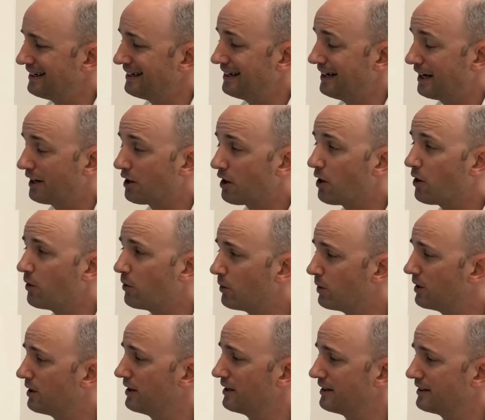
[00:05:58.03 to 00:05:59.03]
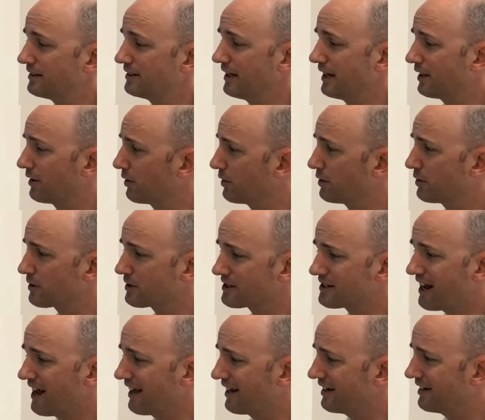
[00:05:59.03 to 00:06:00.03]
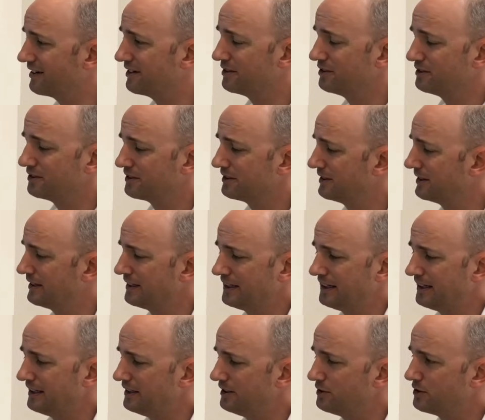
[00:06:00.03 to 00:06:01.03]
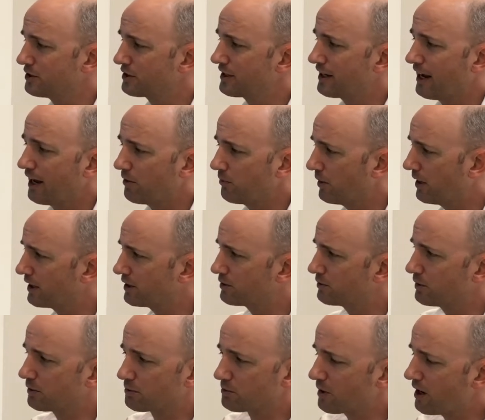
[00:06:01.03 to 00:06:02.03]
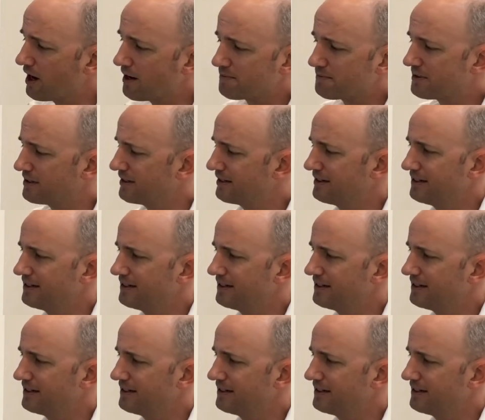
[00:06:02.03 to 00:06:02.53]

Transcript: I know you're excited. You just can't wait to erupt.